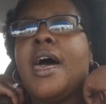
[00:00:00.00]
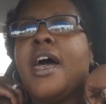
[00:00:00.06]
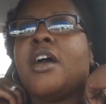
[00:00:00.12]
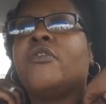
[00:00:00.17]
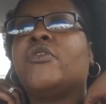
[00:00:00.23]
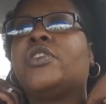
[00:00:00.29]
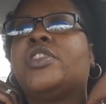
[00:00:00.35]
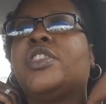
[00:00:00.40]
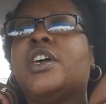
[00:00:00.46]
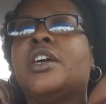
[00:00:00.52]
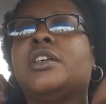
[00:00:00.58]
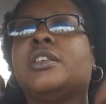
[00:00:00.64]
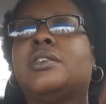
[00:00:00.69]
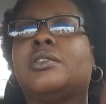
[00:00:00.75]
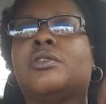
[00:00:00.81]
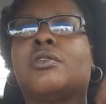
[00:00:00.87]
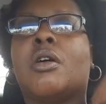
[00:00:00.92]

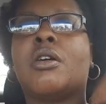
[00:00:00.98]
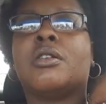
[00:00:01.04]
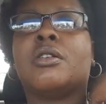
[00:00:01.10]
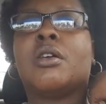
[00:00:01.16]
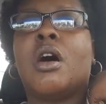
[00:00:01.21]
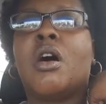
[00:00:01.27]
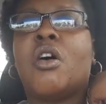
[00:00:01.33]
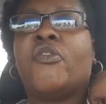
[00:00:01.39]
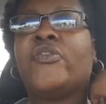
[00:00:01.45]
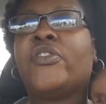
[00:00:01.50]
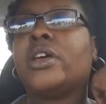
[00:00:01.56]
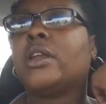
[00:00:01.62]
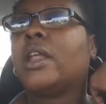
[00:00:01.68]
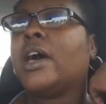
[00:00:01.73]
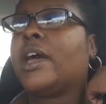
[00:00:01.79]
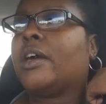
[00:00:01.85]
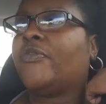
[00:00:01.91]
Everything started off
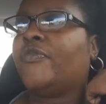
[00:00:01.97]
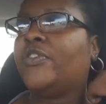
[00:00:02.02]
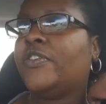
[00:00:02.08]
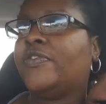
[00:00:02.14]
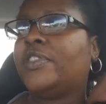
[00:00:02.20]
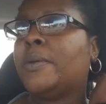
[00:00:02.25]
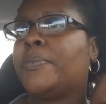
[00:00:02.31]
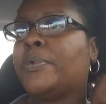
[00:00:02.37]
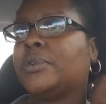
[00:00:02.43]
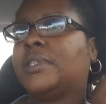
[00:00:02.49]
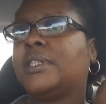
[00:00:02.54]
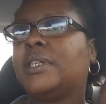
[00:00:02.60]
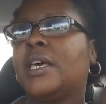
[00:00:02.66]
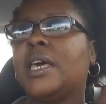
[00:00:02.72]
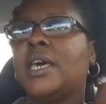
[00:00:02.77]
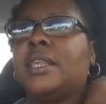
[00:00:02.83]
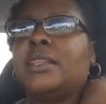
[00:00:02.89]
at like fifty
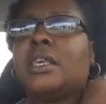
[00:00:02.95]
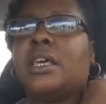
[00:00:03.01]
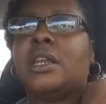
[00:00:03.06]
percent,